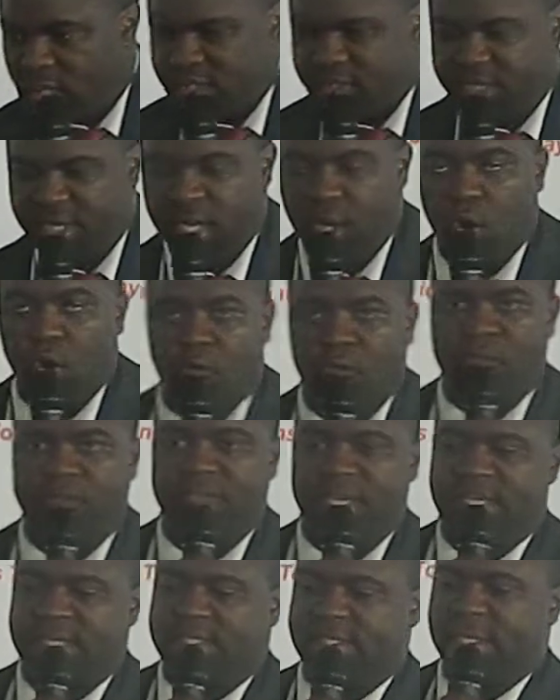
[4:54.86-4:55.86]
track of
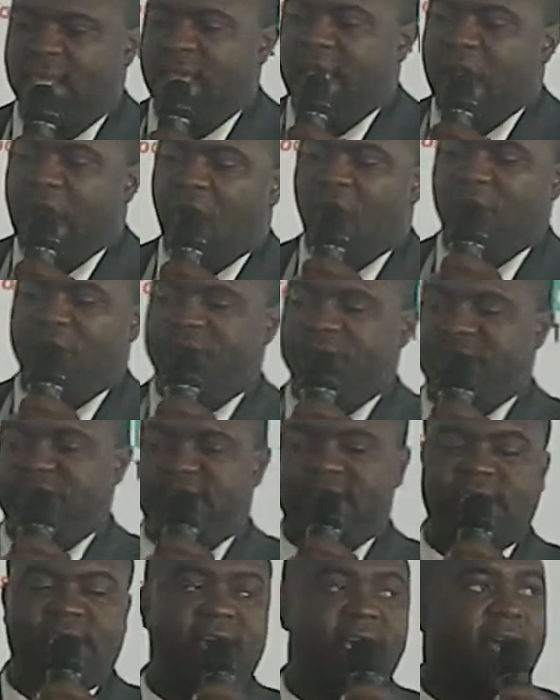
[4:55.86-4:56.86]
these. Our
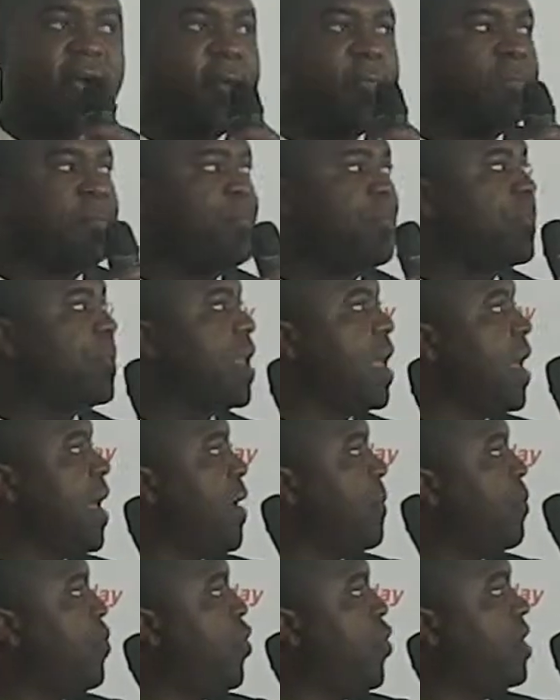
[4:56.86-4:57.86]
first
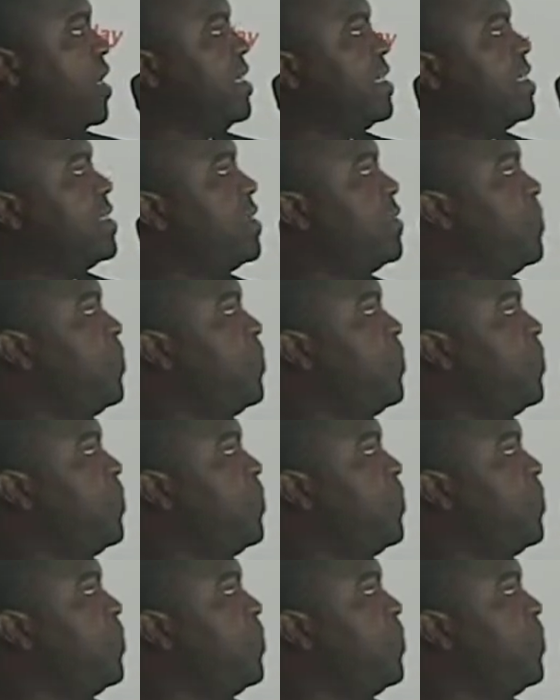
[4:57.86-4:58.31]
point,